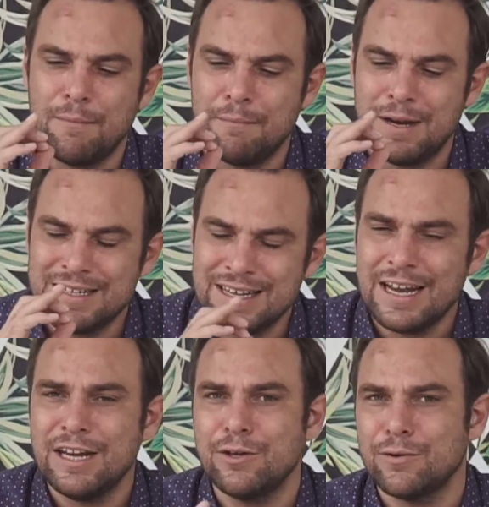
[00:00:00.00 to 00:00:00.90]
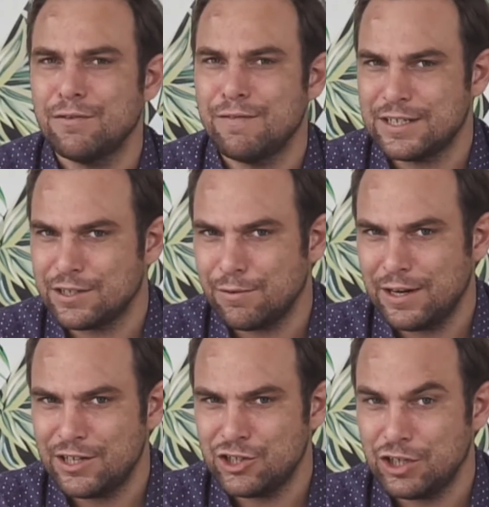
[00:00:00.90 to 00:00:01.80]
maintaining your investor
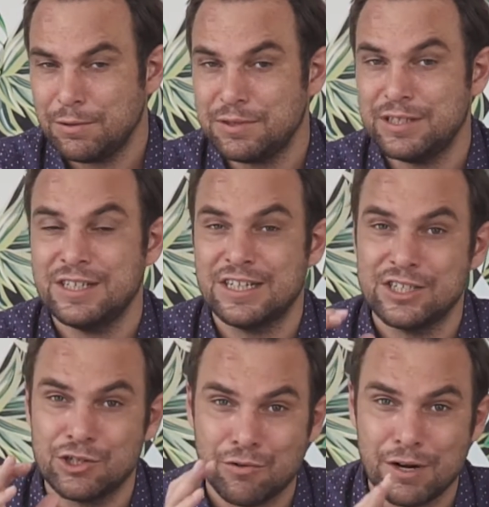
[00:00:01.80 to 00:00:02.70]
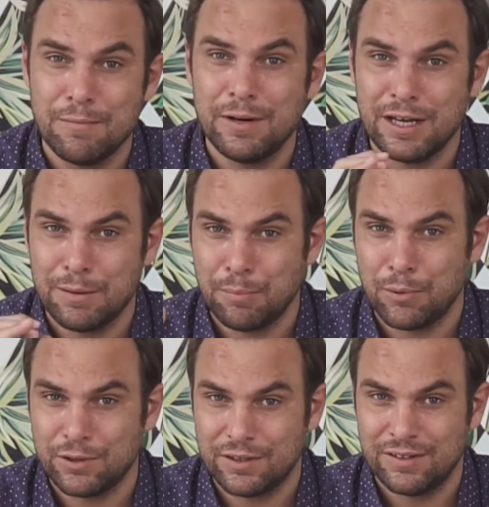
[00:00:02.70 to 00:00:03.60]
relationships is extremely
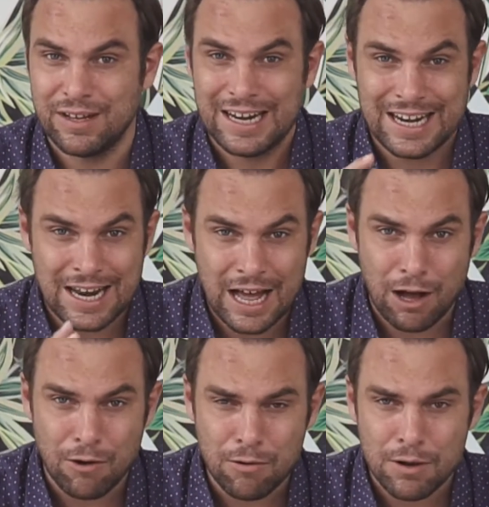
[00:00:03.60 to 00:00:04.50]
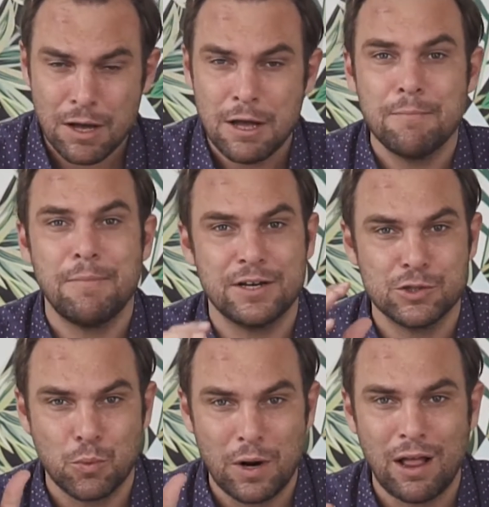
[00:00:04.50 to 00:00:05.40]
important now, but
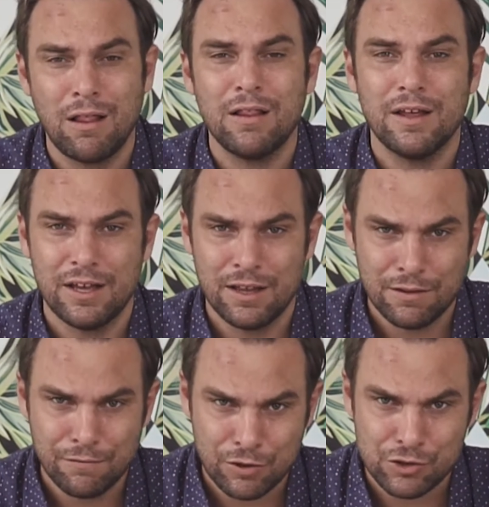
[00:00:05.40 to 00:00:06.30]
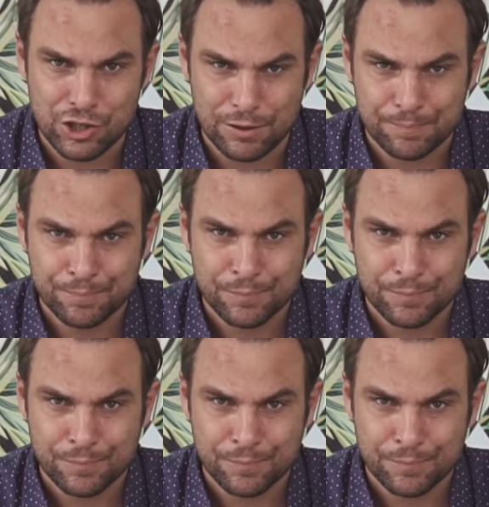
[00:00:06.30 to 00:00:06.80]
as well in the future.